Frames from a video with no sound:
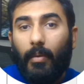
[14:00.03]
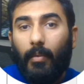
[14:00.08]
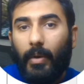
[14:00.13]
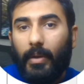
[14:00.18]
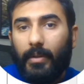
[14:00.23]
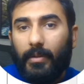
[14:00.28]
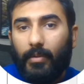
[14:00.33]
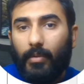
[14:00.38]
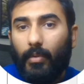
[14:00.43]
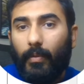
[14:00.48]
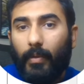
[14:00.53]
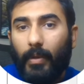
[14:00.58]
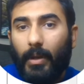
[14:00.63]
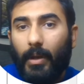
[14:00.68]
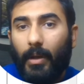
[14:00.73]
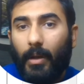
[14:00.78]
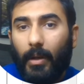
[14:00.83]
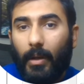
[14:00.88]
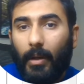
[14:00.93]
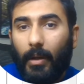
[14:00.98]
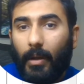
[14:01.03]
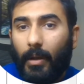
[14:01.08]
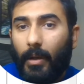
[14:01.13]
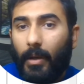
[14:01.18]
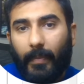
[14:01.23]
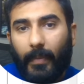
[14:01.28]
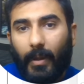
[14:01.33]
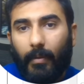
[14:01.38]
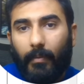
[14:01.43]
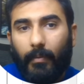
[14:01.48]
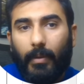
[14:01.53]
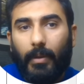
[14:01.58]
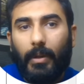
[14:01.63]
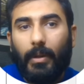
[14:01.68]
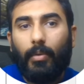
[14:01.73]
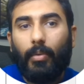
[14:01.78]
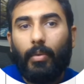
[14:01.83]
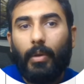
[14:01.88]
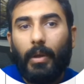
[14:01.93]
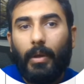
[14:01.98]
Once you be done, we
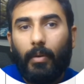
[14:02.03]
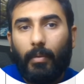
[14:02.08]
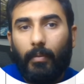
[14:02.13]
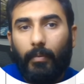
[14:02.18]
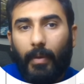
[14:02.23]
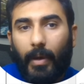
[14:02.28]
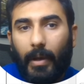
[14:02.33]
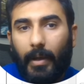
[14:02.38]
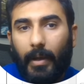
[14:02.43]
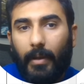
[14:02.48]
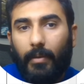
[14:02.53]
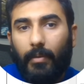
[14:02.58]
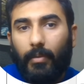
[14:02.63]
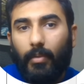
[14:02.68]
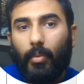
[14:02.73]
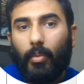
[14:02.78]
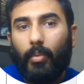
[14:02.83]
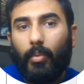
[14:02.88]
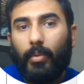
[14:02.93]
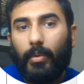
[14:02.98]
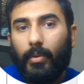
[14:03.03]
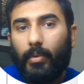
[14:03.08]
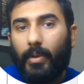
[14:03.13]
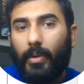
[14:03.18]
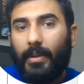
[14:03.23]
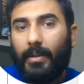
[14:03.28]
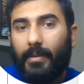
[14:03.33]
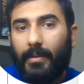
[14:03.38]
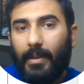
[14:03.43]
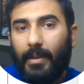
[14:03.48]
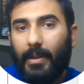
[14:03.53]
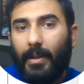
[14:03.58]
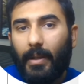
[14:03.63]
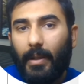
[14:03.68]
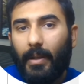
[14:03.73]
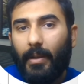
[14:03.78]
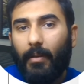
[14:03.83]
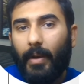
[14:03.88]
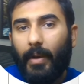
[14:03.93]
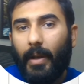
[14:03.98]
need to click on validate. So you can see
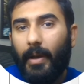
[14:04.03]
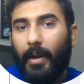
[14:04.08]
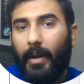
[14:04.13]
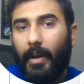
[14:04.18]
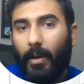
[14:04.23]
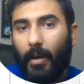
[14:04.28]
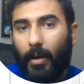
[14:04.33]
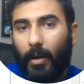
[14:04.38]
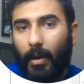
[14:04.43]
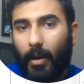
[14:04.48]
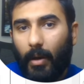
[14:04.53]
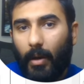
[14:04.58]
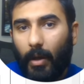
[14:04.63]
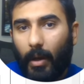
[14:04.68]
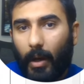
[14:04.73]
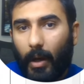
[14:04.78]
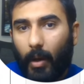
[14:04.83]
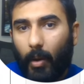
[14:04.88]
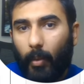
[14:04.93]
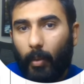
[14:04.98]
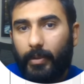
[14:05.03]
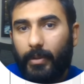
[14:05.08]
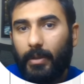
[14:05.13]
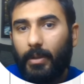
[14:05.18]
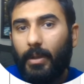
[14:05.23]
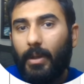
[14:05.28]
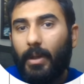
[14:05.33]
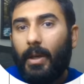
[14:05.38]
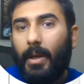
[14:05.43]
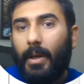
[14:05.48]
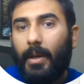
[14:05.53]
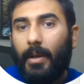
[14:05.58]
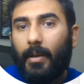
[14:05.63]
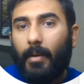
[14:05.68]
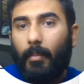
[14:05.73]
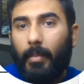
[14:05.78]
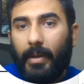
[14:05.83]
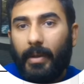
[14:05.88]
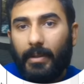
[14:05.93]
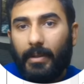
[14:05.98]
here valid option
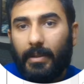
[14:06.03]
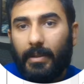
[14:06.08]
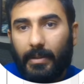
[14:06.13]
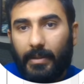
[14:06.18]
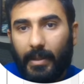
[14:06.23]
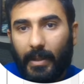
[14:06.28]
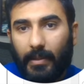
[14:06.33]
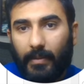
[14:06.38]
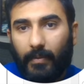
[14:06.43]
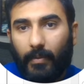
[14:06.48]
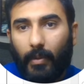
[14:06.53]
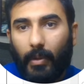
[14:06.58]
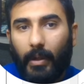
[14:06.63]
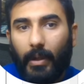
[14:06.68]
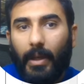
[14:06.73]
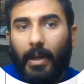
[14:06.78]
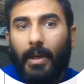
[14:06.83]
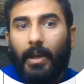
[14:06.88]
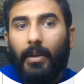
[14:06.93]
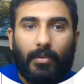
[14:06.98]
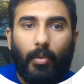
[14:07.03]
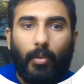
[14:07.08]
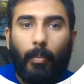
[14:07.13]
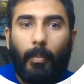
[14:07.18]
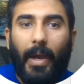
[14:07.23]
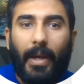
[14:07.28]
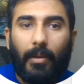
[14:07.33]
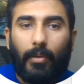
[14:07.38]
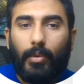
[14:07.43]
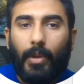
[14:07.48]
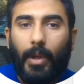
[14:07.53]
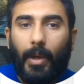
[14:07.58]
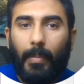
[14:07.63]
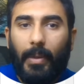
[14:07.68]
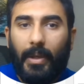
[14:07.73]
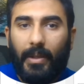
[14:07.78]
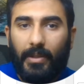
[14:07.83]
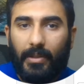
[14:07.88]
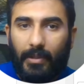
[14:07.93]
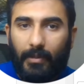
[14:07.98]
completed successfully. Let's go back to the
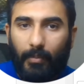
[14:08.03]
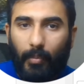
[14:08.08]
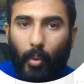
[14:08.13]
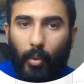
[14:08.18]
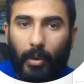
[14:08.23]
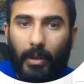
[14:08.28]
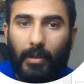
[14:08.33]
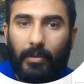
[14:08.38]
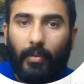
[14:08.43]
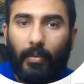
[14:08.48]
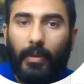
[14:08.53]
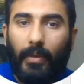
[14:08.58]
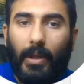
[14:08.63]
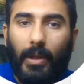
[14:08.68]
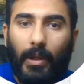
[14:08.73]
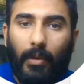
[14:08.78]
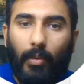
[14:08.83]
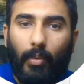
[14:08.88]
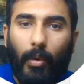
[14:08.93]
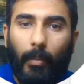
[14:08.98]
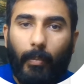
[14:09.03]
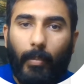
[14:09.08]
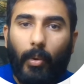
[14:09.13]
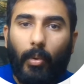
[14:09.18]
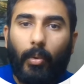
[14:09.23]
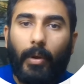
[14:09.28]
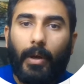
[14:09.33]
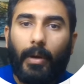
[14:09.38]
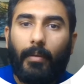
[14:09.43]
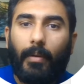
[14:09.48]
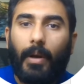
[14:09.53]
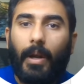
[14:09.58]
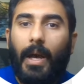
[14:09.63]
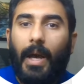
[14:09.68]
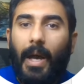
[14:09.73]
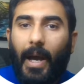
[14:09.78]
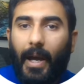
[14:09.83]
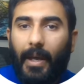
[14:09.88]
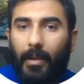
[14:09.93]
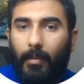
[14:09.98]
application portal. So we need to upload our
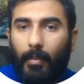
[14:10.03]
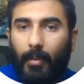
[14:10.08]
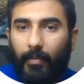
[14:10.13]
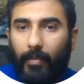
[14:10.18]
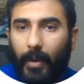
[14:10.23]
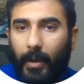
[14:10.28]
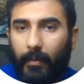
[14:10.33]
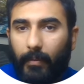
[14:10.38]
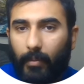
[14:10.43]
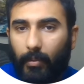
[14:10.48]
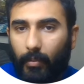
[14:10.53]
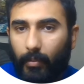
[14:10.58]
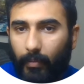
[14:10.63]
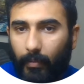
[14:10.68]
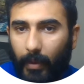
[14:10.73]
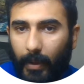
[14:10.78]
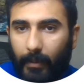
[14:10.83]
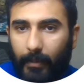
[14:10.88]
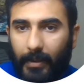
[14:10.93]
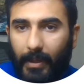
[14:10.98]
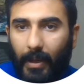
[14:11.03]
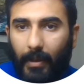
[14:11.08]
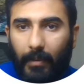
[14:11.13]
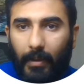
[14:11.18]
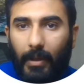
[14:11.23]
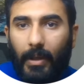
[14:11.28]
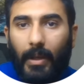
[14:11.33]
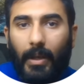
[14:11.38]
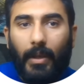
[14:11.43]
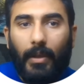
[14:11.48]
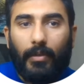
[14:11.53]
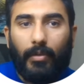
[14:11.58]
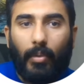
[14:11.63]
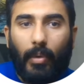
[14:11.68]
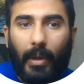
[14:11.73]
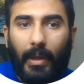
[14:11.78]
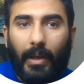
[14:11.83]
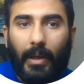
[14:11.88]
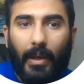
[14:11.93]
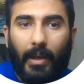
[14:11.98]
IMM 5257. So
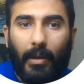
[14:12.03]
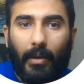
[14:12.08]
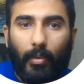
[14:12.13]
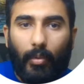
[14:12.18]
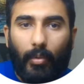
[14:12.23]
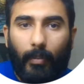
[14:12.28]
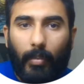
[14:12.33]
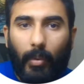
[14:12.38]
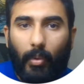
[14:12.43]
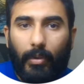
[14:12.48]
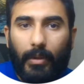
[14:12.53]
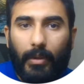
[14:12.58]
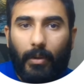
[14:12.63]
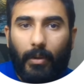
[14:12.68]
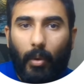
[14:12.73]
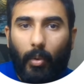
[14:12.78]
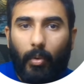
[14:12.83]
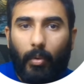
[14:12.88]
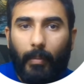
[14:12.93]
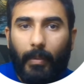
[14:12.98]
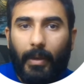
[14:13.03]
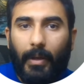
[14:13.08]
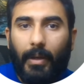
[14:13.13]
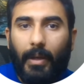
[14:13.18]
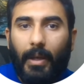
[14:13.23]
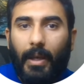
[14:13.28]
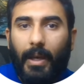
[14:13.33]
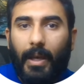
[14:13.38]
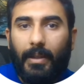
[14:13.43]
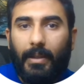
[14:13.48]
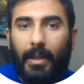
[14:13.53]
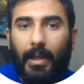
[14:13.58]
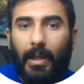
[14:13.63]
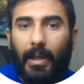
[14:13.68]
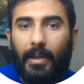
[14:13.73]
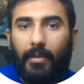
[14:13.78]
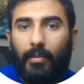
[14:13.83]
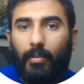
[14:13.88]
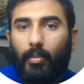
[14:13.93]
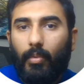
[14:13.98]
click here to upload the document, and then
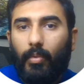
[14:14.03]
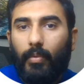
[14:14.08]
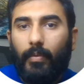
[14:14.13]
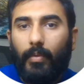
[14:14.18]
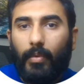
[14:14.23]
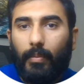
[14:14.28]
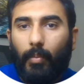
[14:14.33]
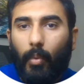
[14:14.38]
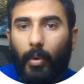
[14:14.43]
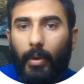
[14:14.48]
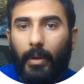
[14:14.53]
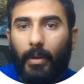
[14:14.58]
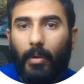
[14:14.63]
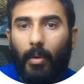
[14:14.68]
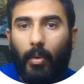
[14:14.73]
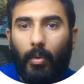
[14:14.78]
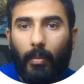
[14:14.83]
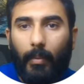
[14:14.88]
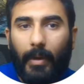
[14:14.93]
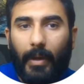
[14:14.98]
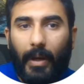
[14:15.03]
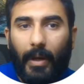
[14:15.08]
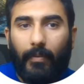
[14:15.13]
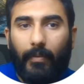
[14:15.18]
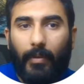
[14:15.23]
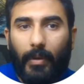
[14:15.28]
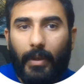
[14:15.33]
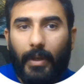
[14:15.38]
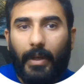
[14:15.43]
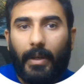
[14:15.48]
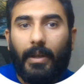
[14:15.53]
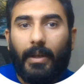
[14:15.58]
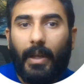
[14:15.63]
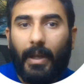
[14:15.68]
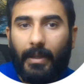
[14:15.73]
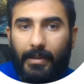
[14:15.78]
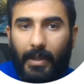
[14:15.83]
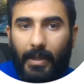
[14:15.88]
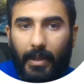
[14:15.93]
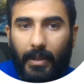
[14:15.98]
let's move to supporting document. After that, in
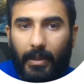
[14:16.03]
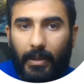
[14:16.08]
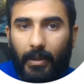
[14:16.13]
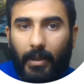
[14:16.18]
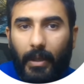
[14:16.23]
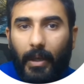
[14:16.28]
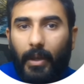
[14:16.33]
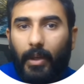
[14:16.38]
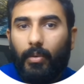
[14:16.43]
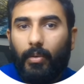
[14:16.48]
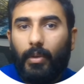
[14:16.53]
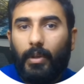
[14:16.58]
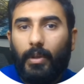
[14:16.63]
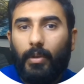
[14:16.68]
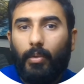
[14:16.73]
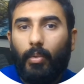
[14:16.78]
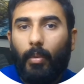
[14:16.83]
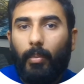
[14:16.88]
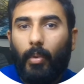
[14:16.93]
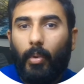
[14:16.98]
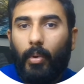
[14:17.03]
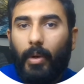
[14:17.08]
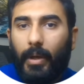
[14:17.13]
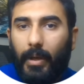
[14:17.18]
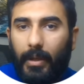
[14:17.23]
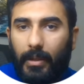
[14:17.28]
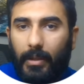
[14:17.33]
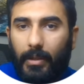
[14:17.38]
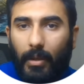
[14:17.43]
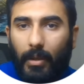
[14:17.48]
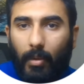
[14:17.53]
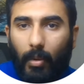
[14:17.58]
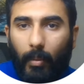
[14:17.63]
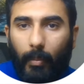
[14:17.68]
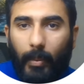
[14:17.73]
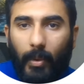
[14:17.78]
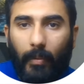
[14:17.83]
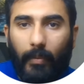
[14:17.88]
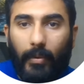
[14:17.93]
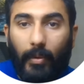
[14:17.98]
next section, you need to upload a digital
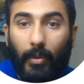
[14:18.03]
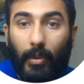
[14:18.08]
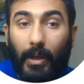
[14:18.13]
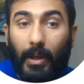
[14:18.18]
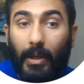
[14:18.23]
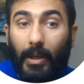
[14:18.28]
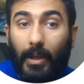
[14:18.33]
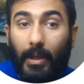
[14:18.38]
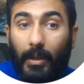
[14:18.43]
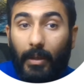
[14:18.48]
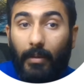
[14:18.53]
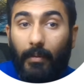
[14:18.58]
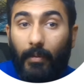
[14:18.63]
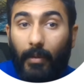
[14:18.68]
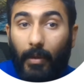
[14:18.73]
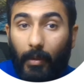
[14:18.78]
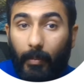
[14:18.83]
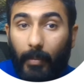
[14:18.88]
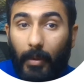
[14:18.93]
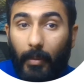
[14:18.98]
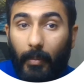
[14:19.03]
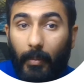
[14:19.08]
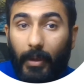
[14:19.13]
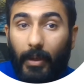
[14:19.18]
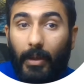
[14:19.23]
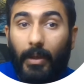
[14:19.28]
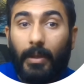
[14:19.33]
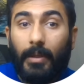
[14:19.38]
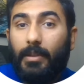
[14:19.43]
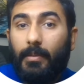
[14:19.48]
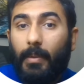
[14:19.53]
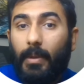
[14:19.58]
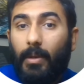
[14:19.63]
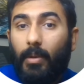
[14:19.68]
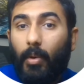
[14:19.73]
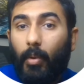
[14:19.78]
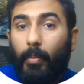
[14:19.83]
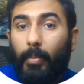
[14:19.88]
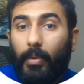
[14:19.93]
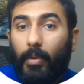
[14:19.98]
copy of your Canadian work permit, digital
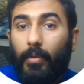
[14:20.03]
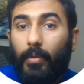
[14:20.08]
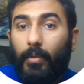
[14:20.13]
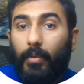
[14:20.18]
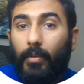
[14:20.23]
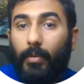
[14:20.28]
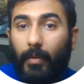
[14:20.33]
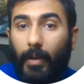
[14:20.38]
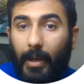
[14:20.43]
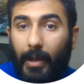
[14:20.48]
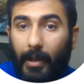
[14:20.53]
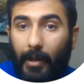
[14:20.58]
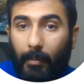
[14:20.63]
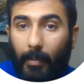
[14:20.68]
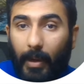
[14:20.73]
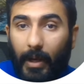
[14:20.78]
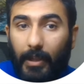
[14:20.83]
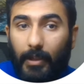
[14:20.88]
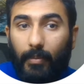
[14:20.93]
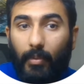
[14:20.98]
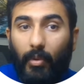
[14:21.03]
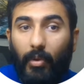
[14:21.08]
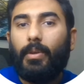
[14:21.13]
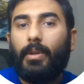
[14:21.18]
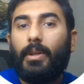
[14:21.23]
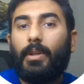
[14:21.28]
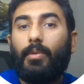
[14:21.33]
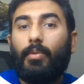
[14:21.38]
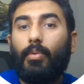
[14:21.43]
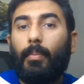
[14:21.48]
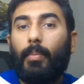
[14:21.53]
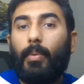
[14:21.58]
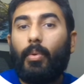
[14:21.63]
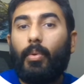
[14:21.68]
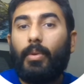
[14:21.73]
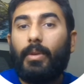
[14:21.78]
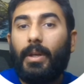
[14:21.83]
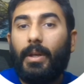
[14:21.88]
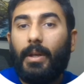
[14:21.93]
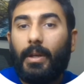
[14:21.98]
copy of your valid passport. You need to
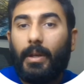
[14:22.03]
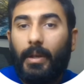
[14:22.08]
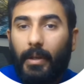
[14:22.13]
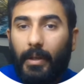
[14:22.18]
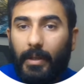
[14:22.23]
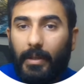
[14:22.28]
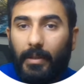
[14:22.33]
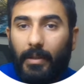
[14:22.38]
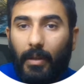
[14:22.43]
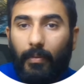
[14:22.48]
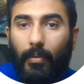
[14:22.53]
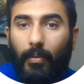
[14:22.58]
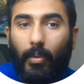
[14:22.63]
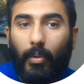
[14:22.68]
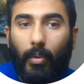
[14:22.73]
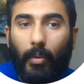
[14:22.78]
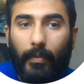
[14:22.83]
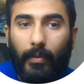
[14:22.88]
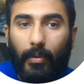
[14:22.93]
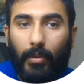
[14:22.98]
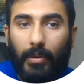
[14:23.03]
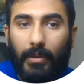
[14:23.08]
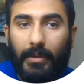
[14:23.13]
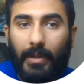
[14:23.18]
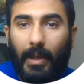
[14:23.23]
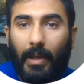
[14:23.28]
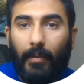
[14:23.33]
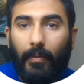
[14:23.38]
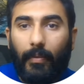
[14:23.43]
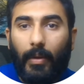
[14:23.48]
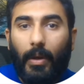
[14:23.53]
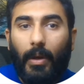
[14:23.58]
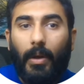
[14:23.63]
upload the digital photo of yourself